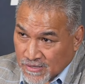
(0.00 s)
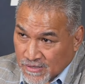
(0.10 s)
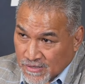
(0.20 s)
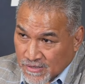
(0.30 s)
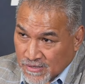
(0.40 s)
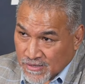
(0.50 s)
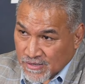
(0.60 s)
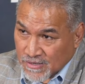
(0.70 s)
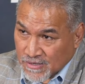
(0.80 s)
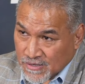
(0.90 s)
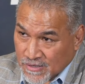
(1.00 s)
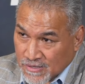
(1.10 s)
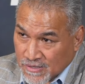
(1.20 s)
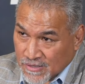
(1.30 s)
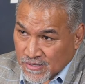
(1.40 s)
PFOs uh,
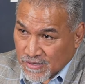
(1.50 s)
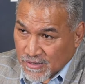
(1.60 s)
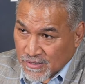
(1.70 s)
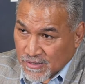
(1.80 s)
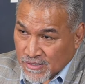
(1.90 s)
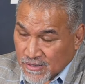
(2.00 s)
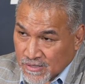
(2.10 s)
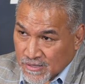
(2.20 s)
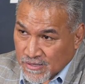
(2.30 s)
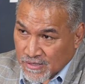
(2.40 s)
so far?